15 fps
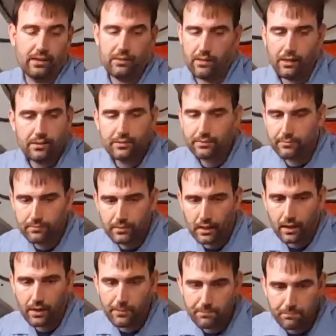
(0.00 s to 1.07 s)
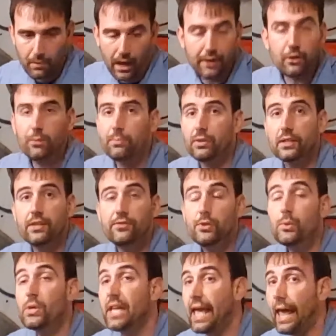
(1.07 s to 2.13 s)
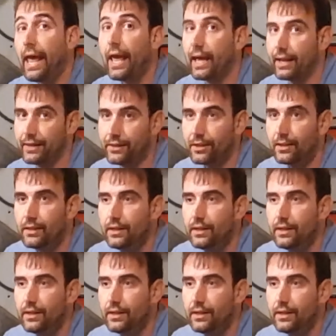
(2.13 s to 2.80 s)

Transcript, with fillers: And, and uh, I don't believe you can.